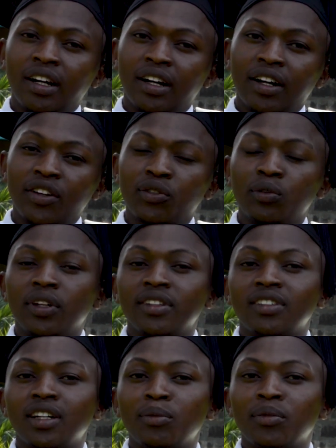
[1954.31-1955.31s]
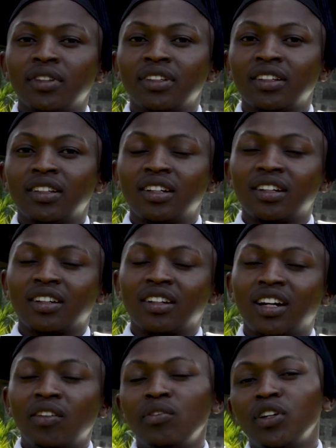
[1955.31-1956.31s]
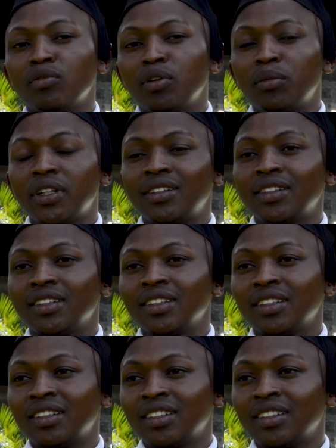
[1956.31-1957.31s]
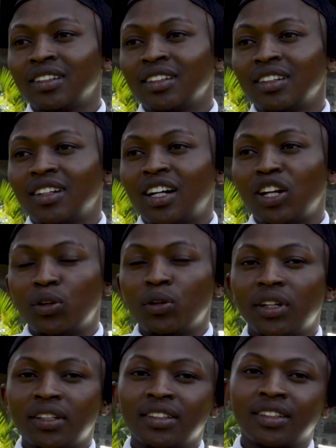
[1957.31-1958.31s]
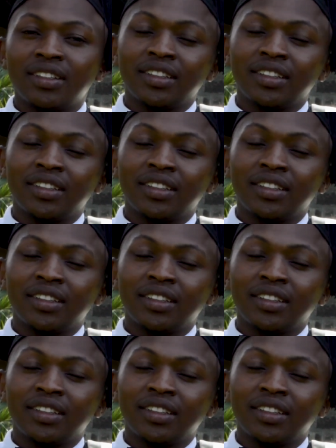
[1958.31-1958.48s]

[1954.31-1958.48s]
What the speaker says: high school exams, I've never met a lawyer